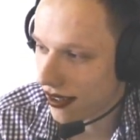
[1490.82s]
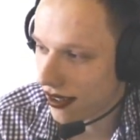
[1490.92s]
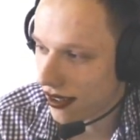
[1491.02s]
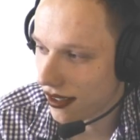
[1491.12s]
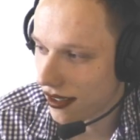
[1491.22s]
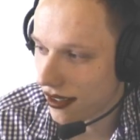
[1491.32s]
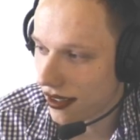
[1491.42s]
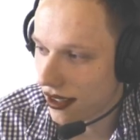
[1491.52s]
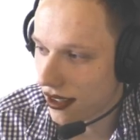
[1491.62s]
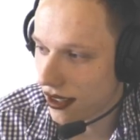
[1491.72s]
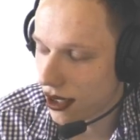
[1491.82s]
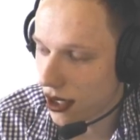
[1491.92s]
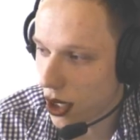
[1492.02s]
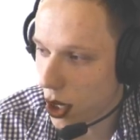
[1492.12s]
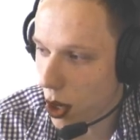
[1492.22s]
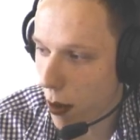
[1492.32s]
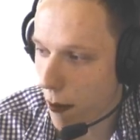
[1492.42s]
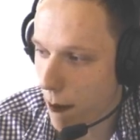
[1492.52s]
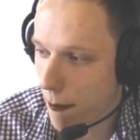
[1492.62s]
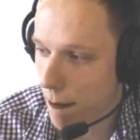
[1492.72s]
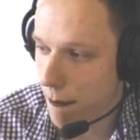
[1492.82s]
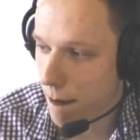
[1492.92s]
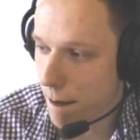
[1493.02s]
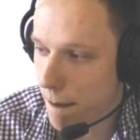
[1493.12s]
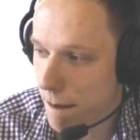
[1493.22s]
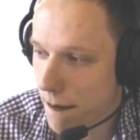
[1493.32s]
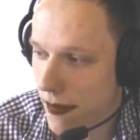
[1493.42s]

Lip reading: (no one is talking)